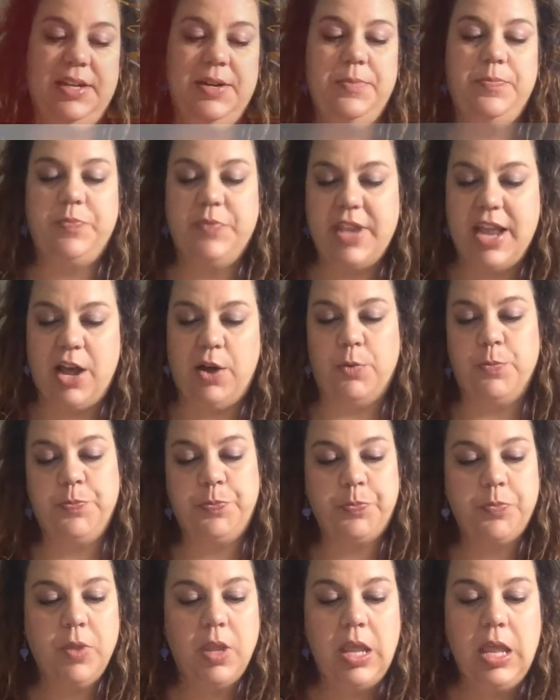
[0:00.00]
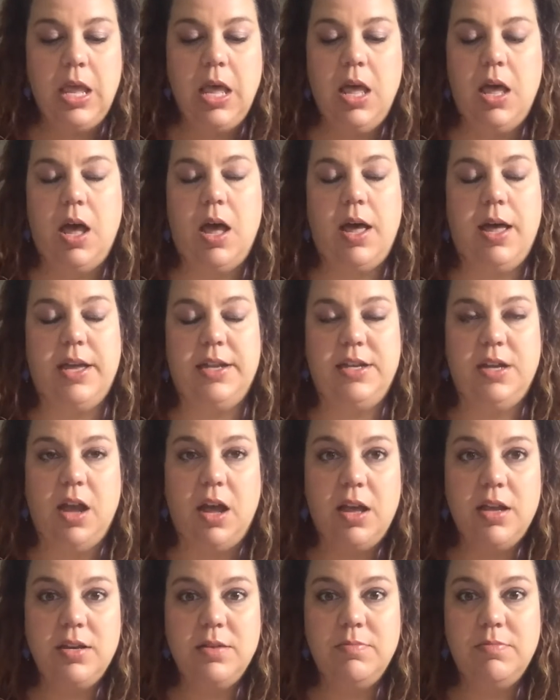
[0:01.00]
Now,
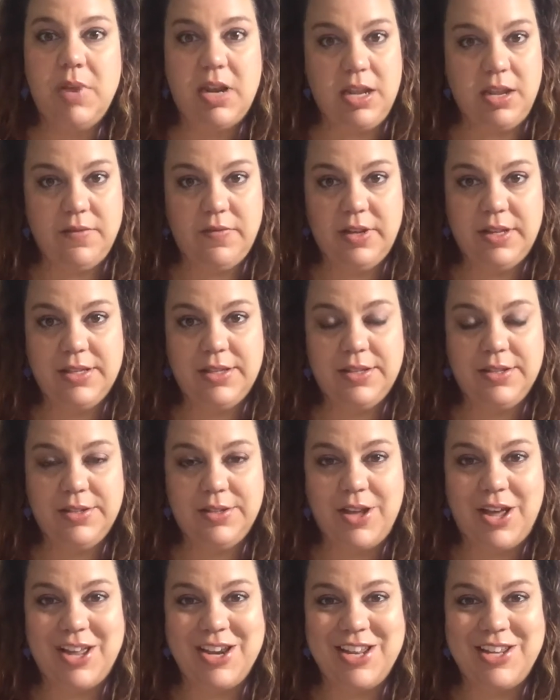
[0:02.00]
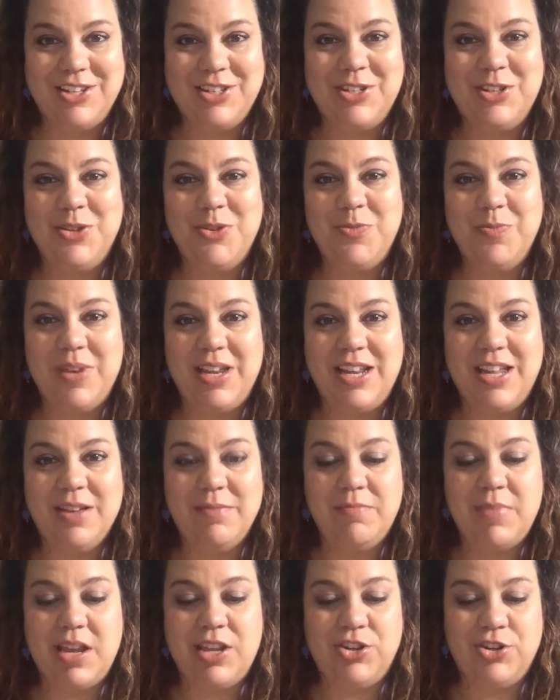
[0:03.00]
not many of us got into media
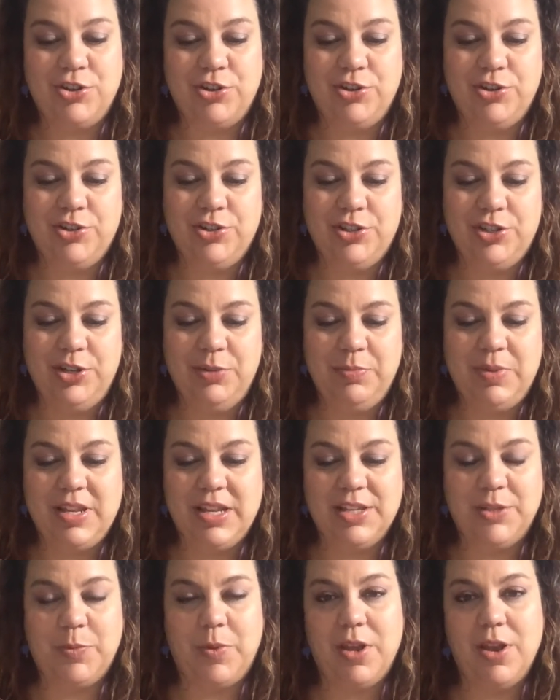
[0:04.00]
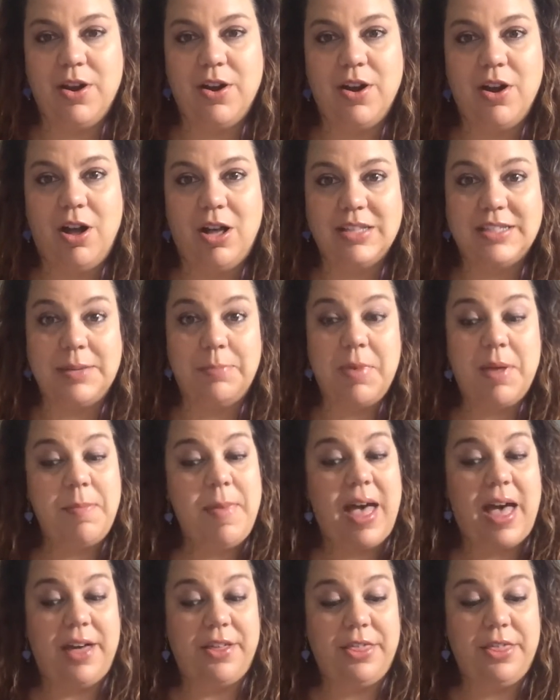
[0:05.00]
majors because we are awesome at
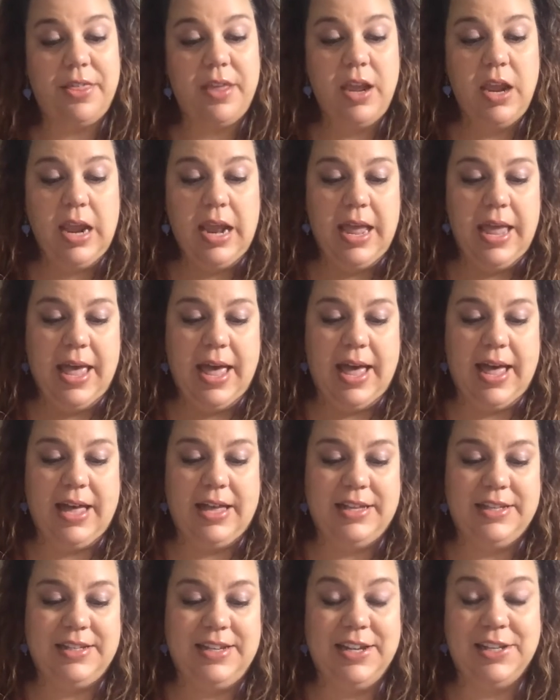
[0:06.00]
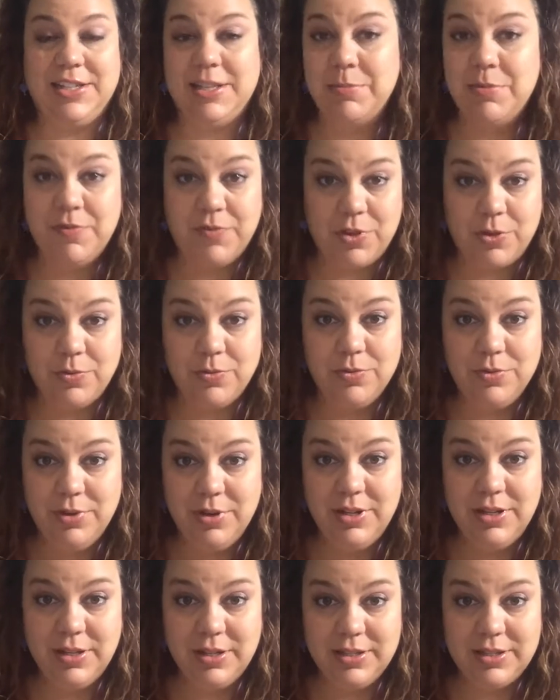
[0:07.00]
math. Now some of you
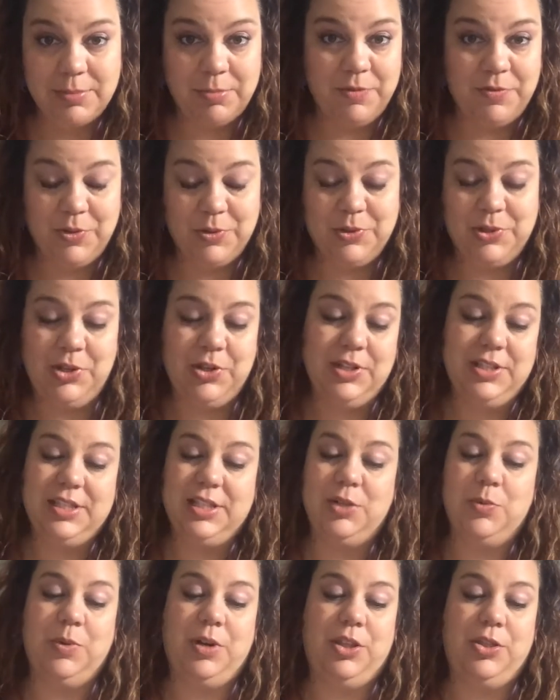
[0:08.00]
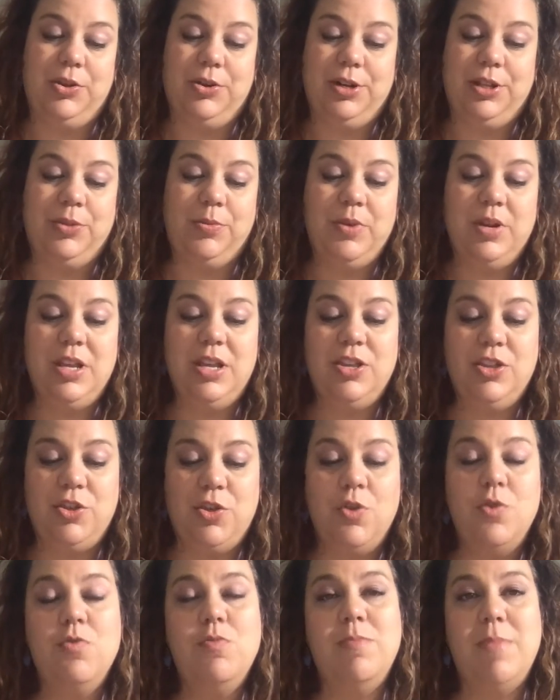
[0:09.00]
students in 2033,
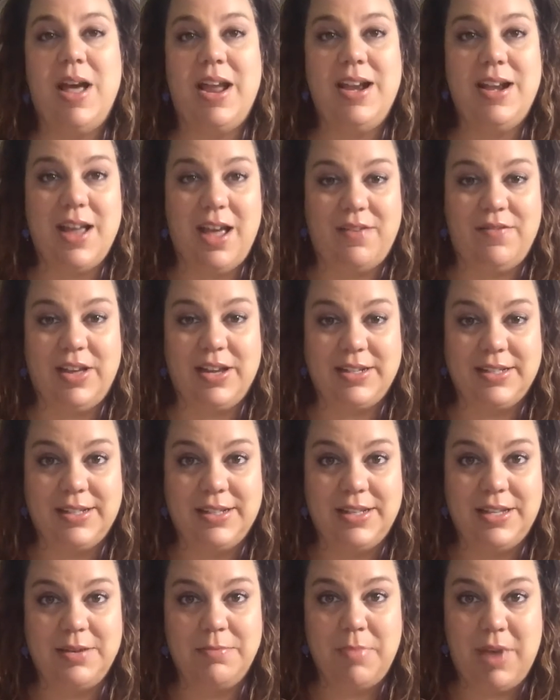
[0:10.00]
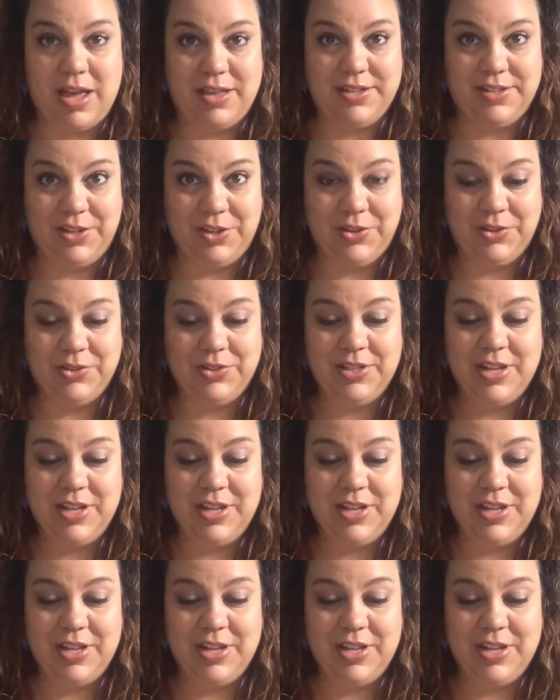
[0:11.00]
you might have excellent math skills,